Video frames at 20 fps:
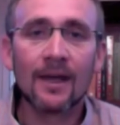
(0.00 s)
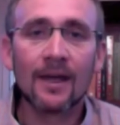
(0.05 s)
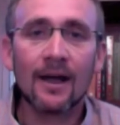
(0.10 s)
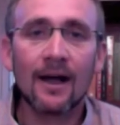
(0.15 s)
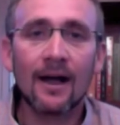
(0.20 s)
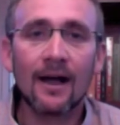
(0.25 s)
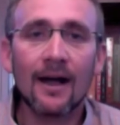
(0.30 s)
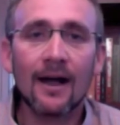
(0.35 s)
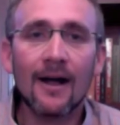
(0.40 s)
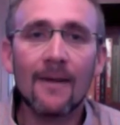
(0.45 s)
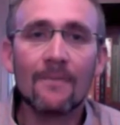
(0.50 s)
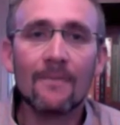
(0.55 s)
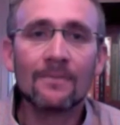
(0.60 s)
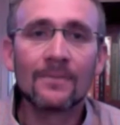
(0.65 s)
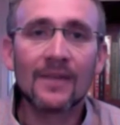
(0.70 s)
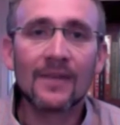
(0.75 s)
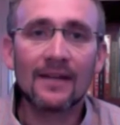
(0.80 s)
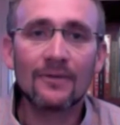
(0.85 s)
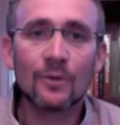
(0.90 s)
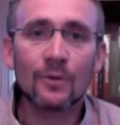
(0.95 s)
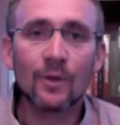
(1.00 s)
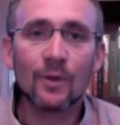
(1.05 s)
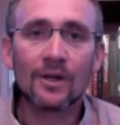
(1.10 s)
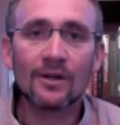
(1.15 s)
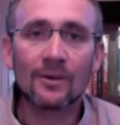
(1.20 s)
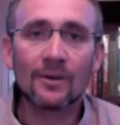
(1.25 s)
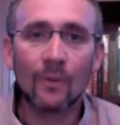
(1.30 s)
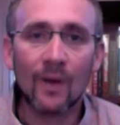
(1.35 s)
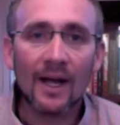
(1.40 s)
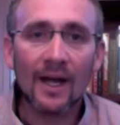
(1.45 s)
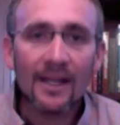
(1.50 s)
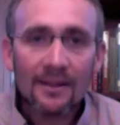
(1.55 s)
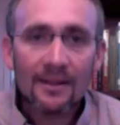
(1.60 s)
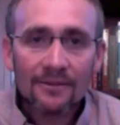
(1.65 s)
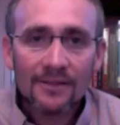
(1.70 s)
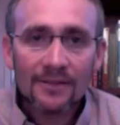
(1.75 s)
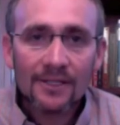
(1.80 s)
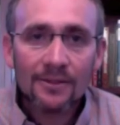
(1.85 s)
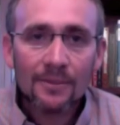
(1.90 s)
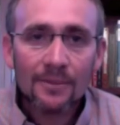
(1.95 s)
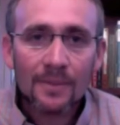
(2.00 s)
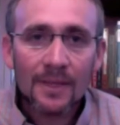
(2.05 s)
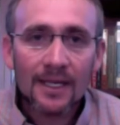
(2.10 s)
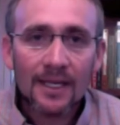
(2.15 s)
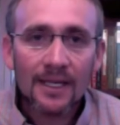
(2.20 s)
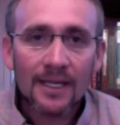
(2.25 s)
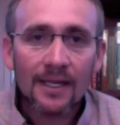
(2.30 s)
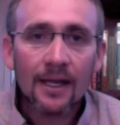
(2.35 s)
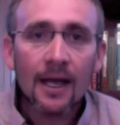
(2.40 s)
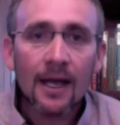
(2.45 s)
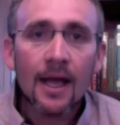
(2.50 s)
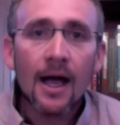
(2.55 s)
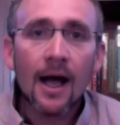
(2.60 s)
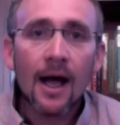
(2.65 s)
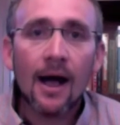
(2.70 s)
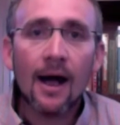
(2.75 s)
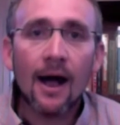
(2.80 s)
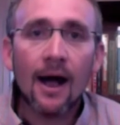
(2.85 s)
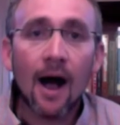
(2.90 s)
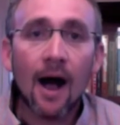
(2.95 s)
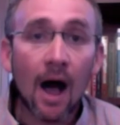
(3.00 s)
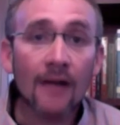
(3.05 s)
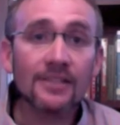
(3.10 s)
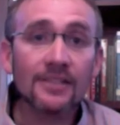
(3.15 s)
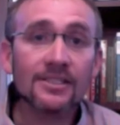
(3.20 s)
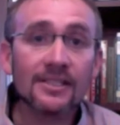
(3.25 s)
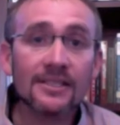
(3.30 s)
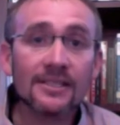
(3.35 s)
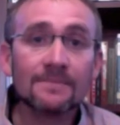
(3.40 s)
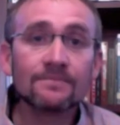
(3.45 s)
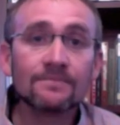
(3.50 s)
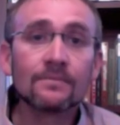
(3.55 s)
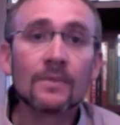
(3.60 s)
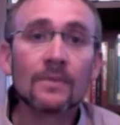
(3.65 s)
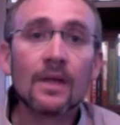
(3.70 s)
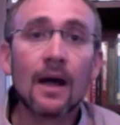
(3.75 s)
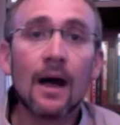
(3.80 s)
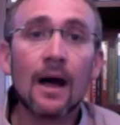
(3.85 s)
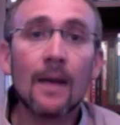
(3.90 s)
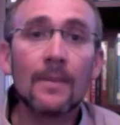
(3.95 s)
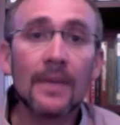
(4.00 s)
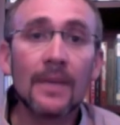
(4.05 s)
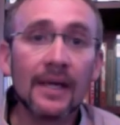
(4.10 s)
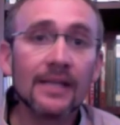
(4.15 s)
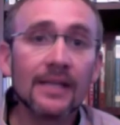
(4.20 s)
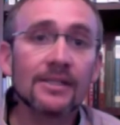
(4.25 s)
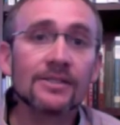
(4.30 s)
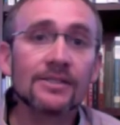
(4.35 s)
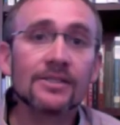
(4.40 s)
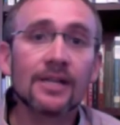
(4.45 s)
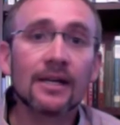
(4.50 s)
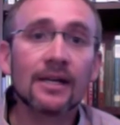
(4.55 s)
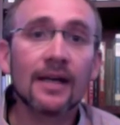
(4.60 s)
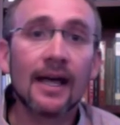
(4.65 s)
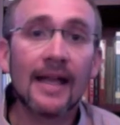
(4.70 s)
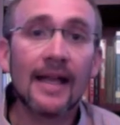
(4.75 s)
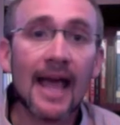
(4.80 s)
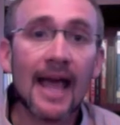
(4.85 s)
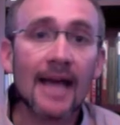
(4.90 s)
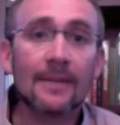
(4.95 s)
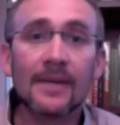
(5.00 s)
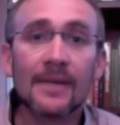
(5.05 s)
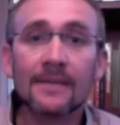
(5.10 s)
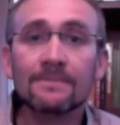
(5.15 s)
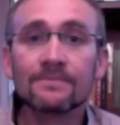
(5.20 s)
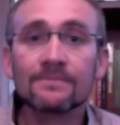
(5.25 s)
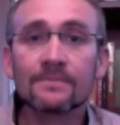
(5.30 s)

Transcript: Um, and if you're wondering why a fetal pig, uh, honestly, uh, pigs' anatomy